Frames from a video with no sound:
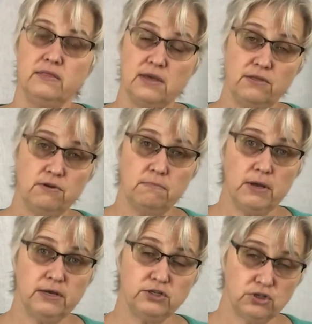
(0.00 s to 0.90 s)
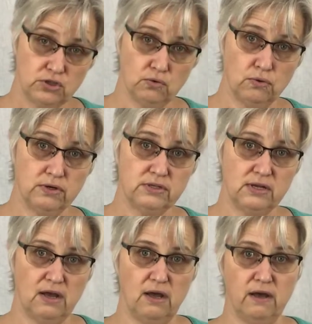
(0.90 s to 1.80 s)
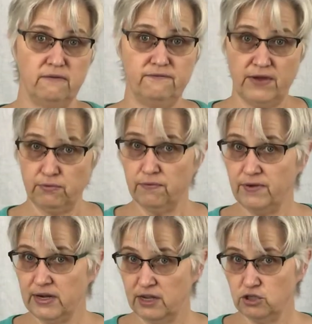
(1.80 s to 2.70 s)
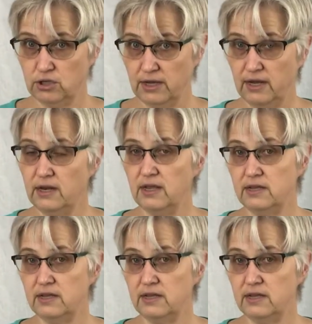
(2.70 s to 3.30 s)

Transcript: The other major source of federal financial aid